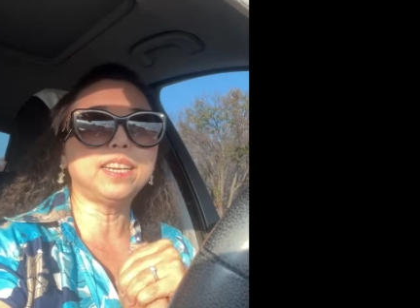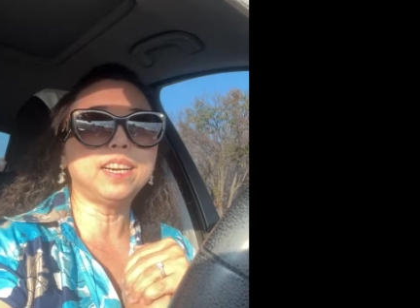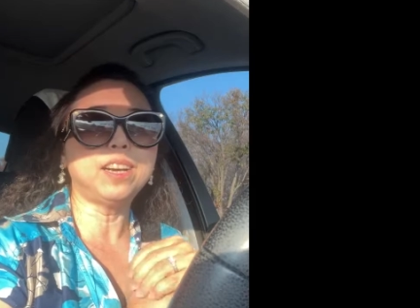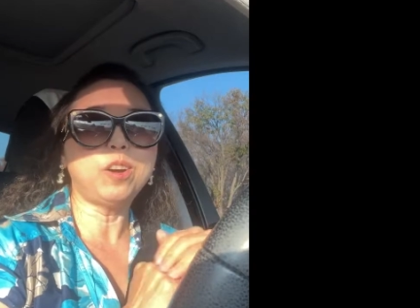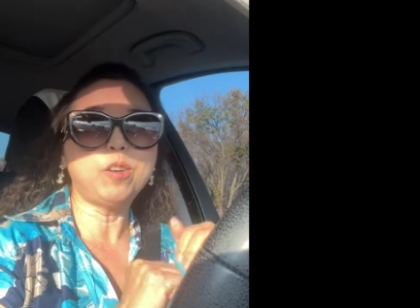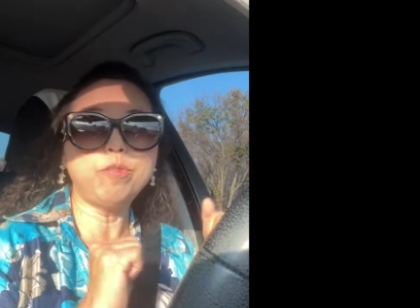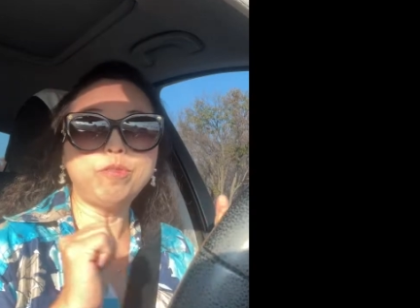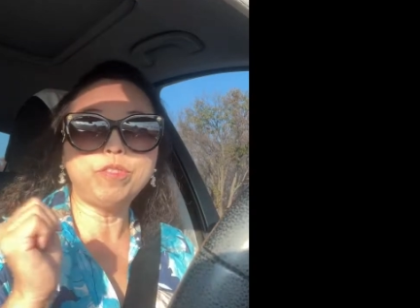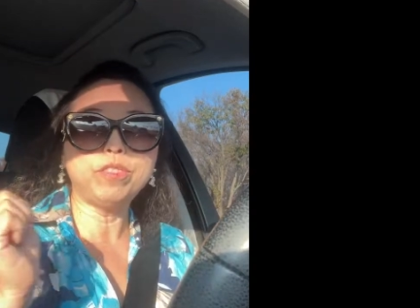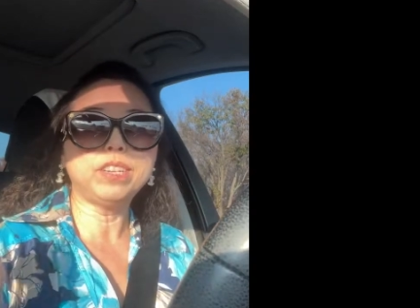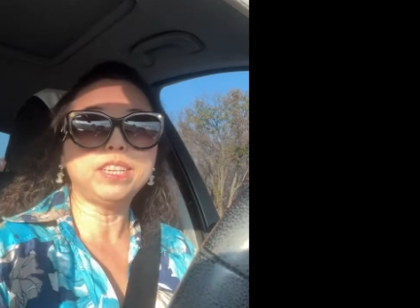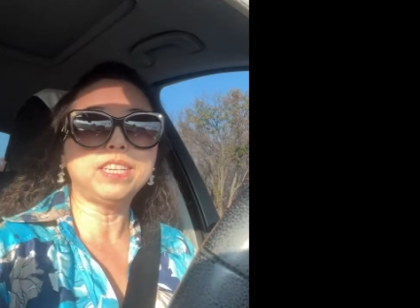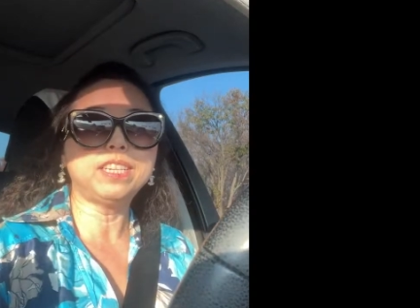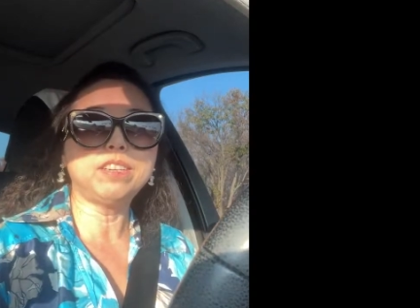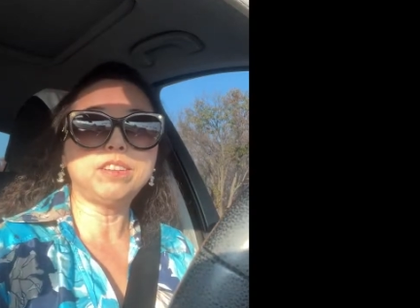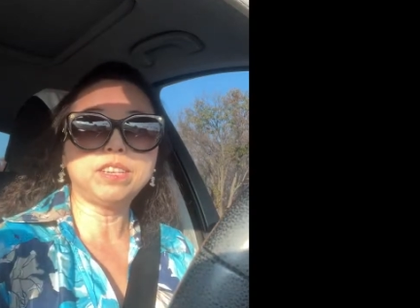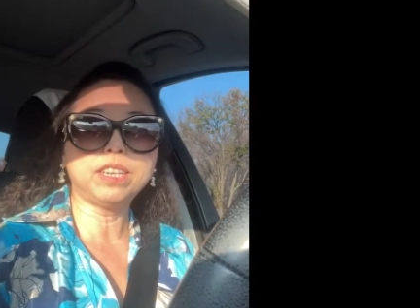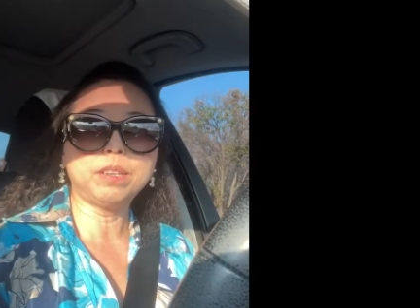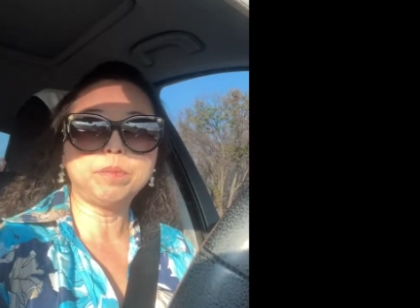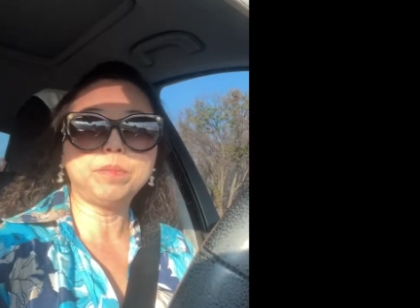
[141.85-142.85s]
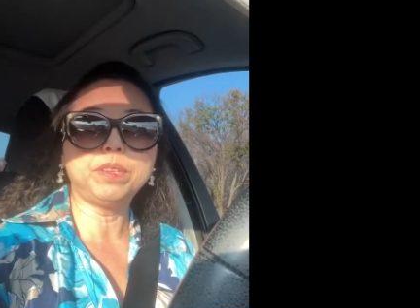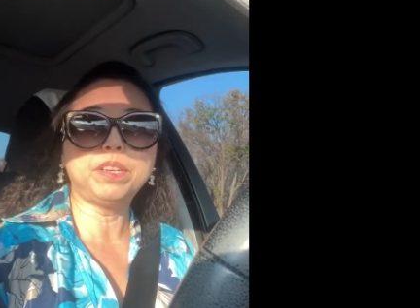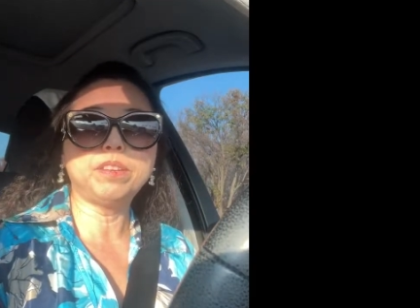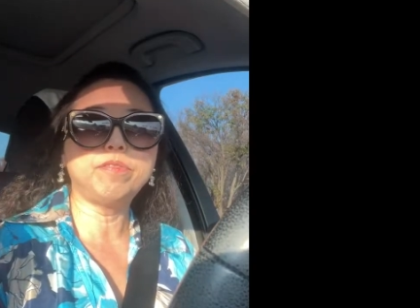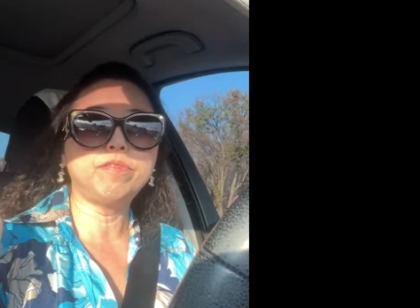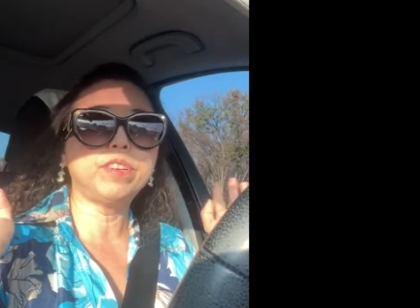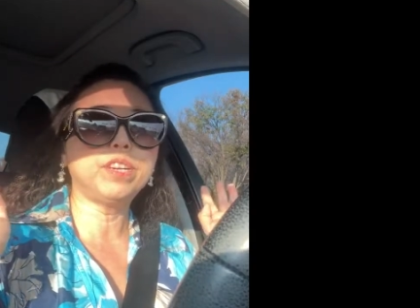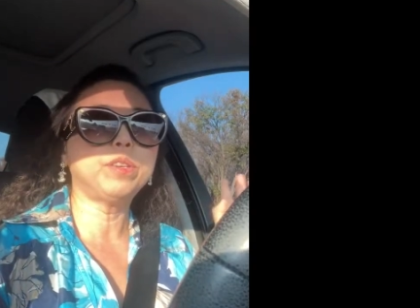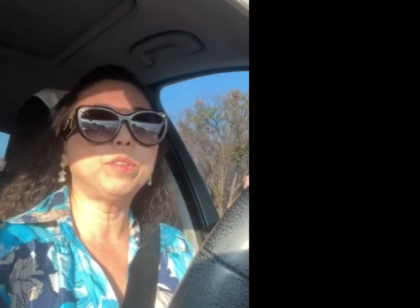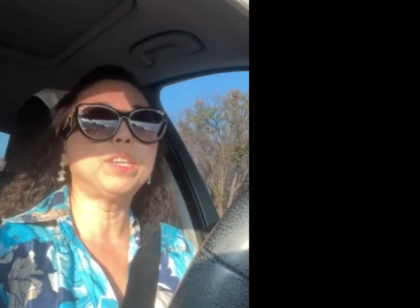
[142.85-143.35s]
hopefully they'll give me a
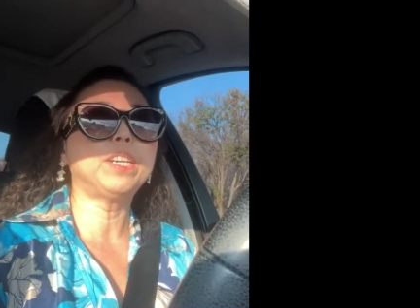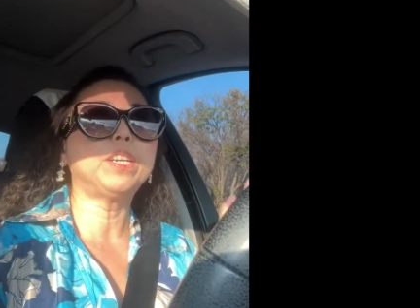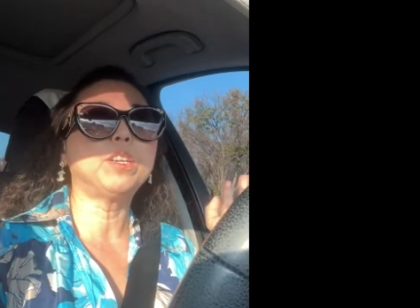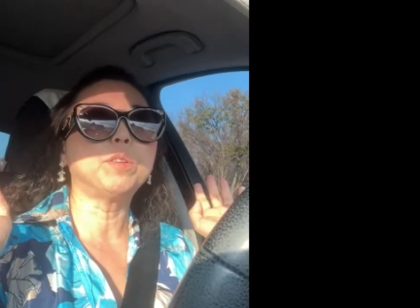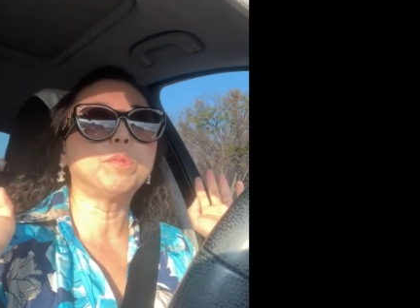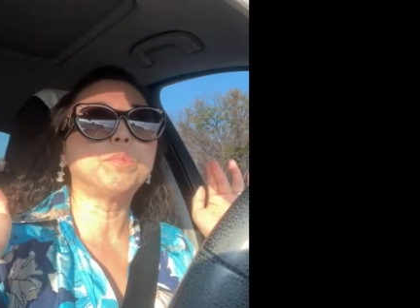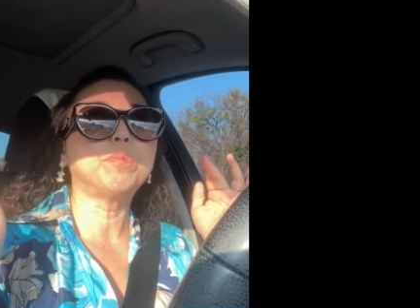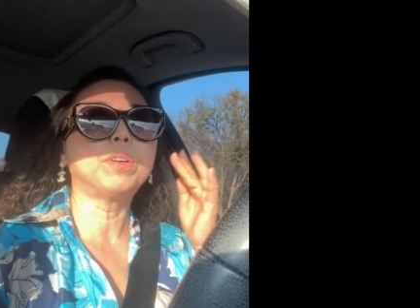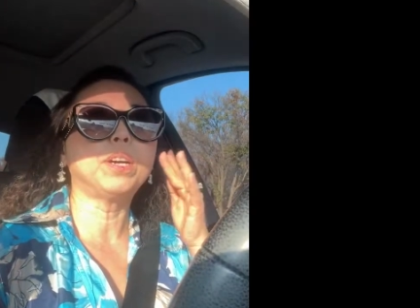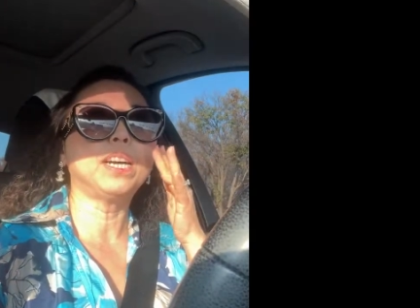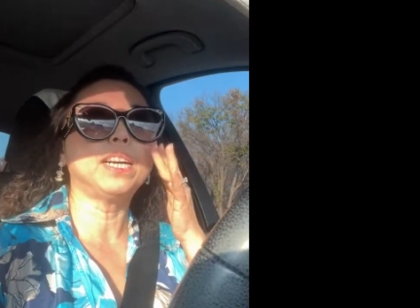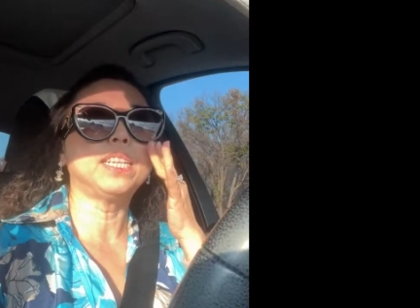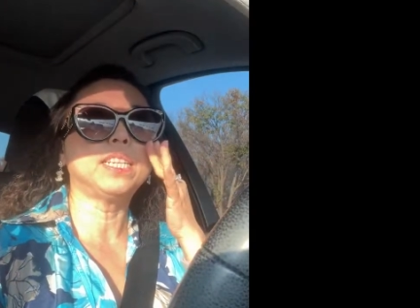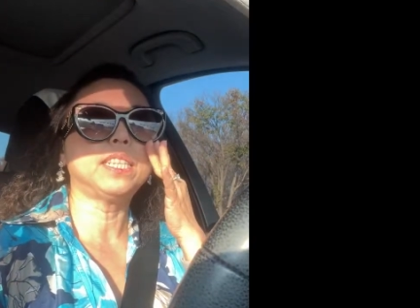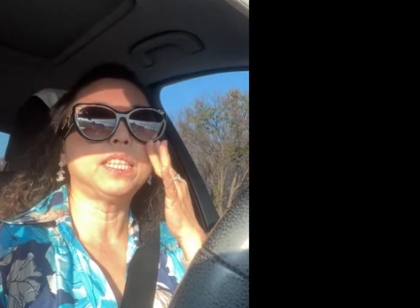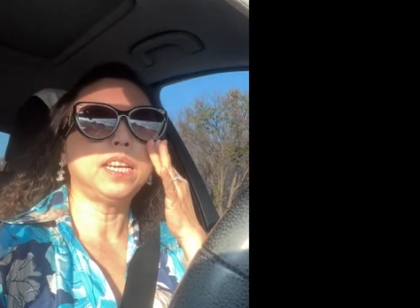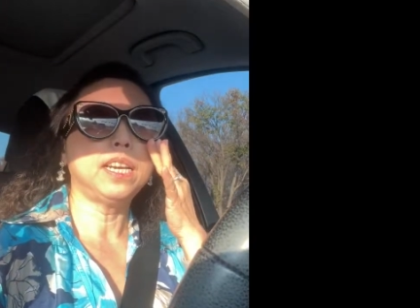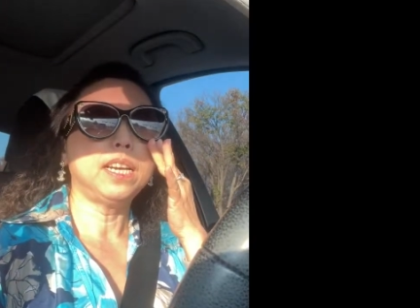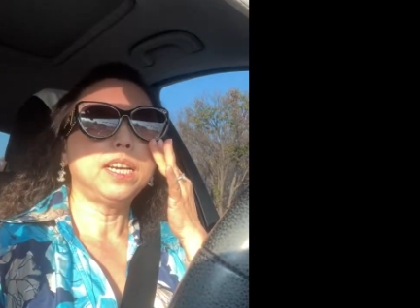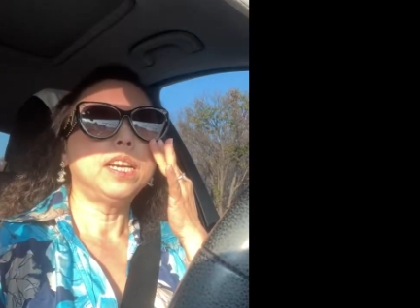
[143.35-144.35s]
very good price.